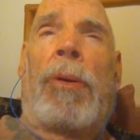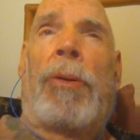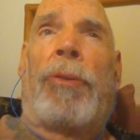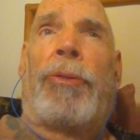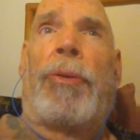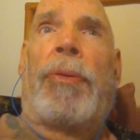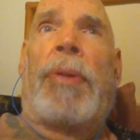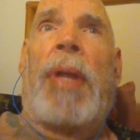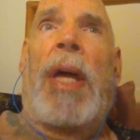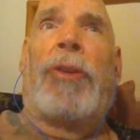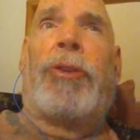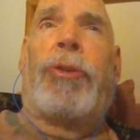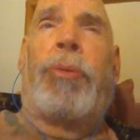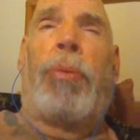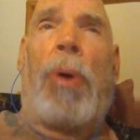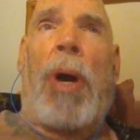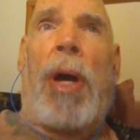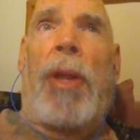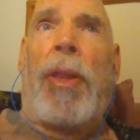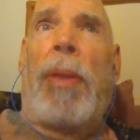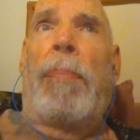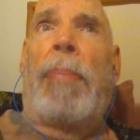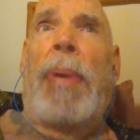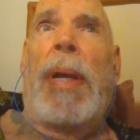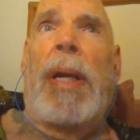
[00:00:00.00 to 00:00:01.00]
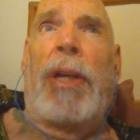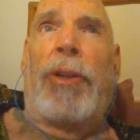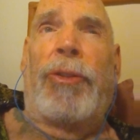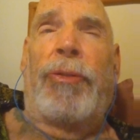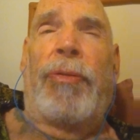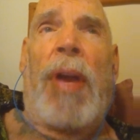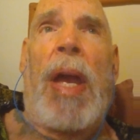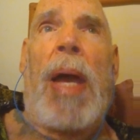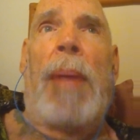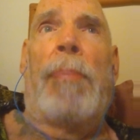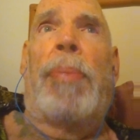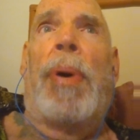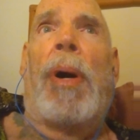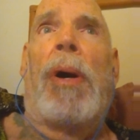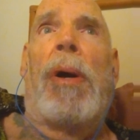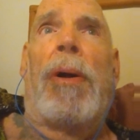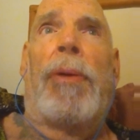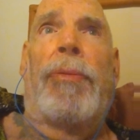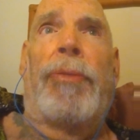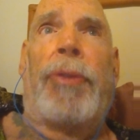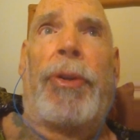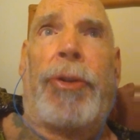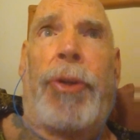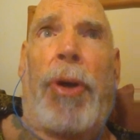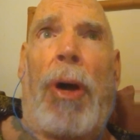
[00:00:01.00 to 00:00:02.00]
So that's why the biggest vampire
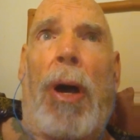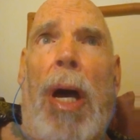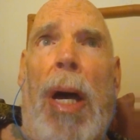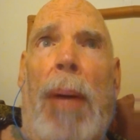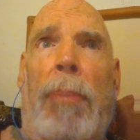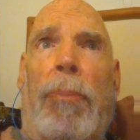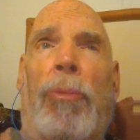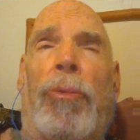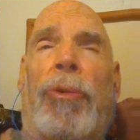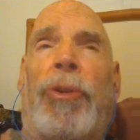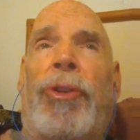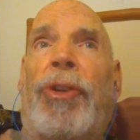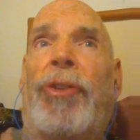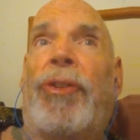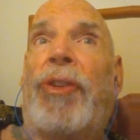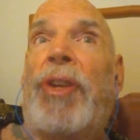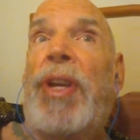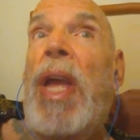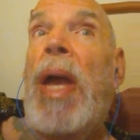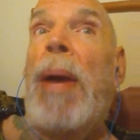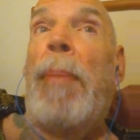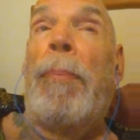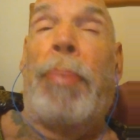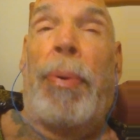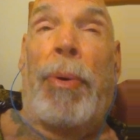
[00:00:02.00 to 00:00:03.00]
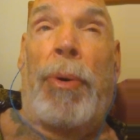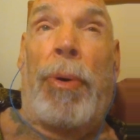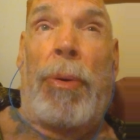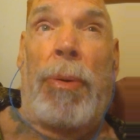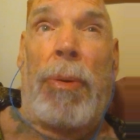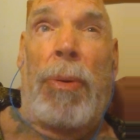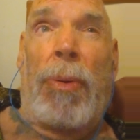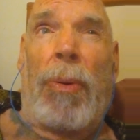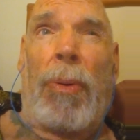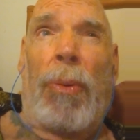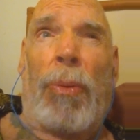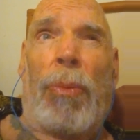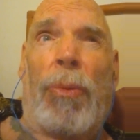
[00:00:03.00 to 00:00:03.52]
at the top, which is the emperor,